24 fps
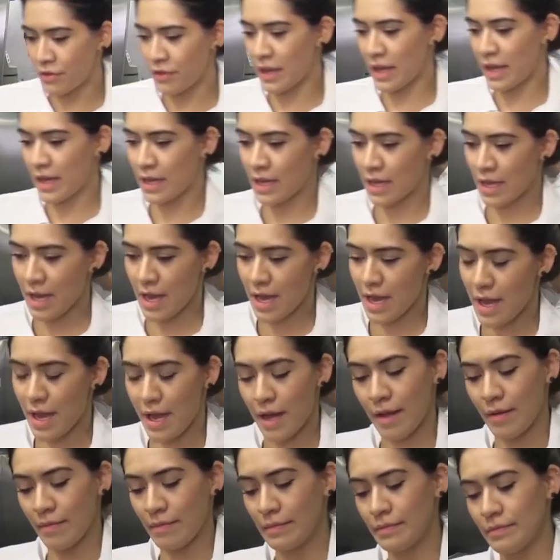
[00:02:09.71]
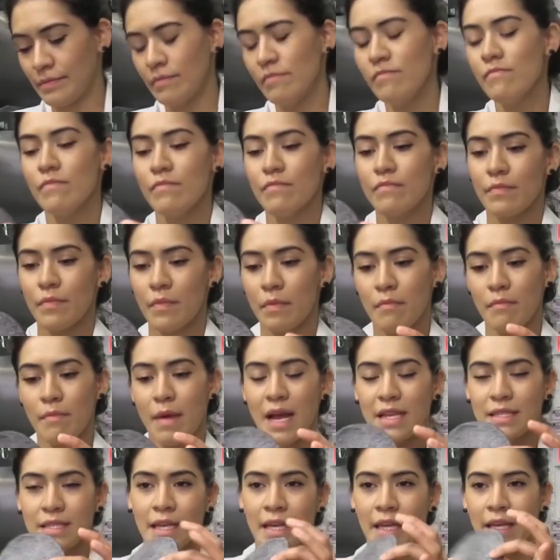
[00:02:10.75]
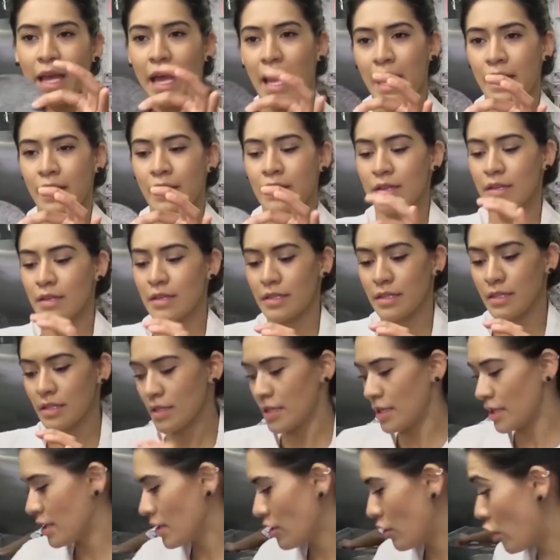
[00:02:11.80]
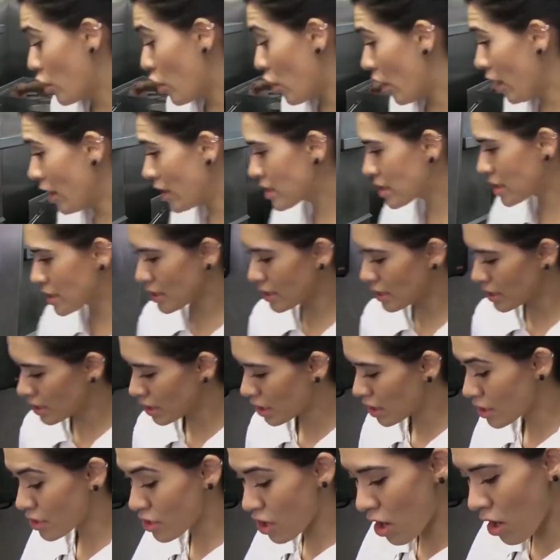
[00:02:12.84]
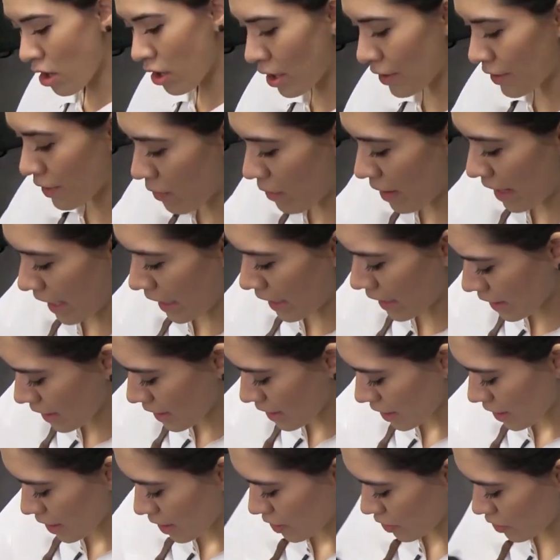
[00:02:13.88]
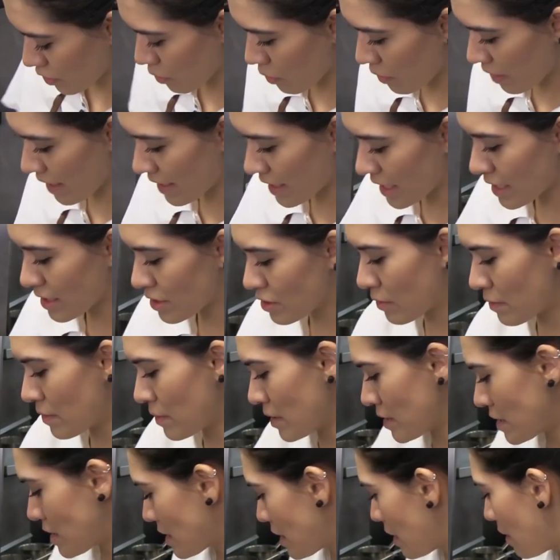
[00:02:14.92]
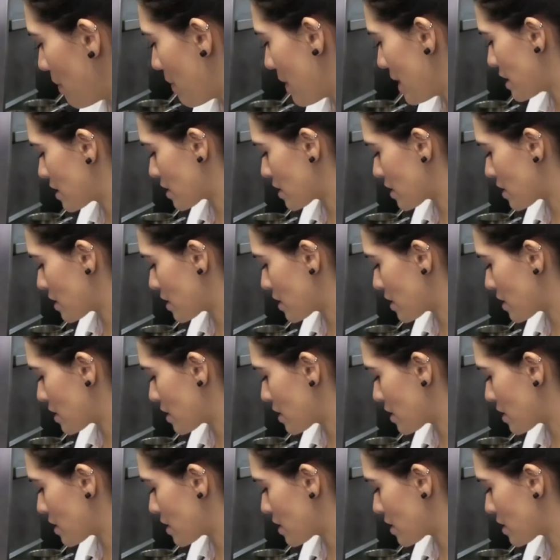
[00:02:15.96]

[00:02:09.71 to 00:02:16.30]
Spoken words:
thick masa cake cooked, not all the way, you want it to still be